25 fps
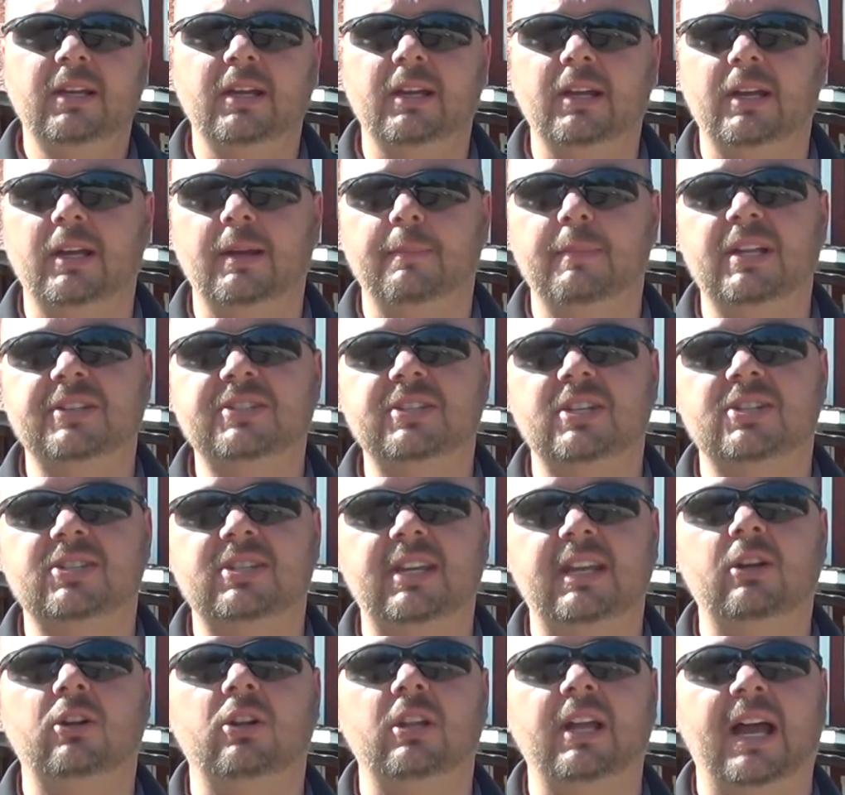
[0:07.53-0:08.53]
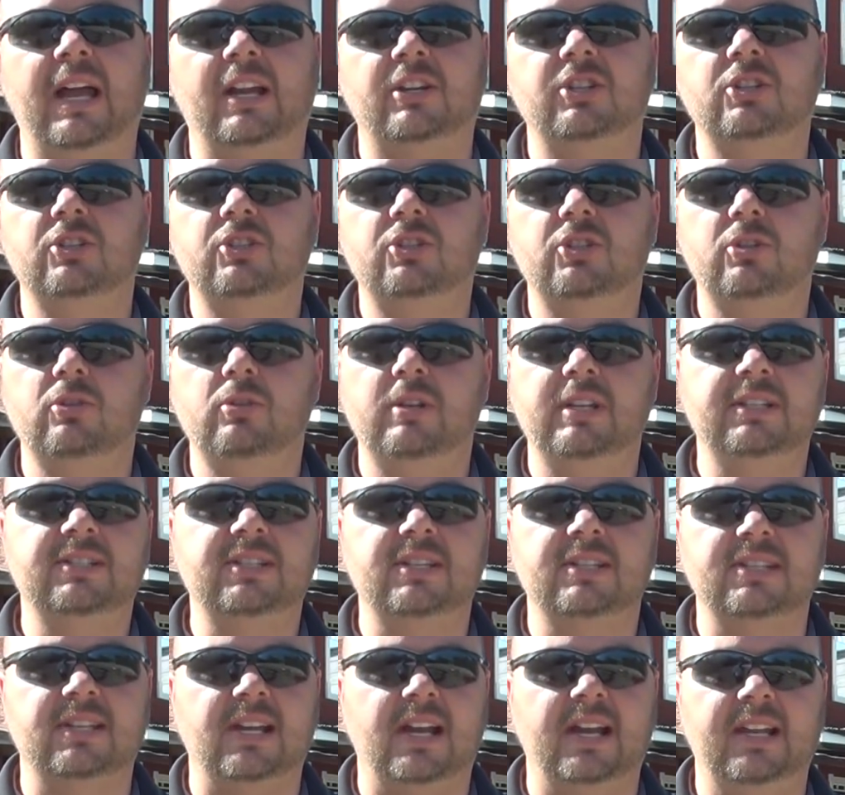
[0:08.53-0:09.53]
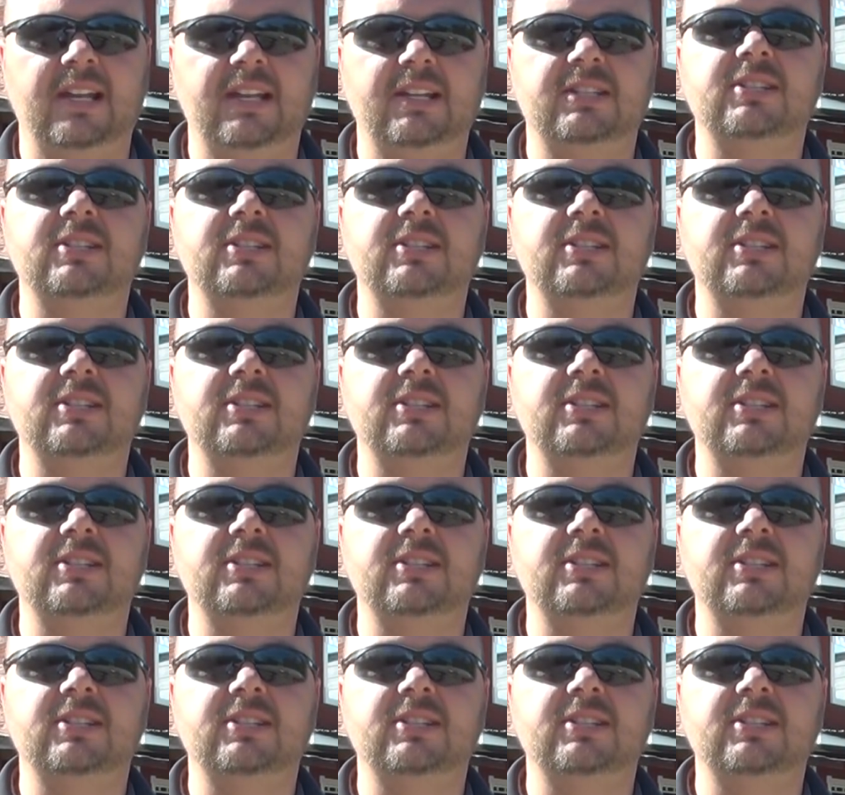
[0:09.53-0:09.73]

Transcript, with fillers: Um, it's a single action shooting society.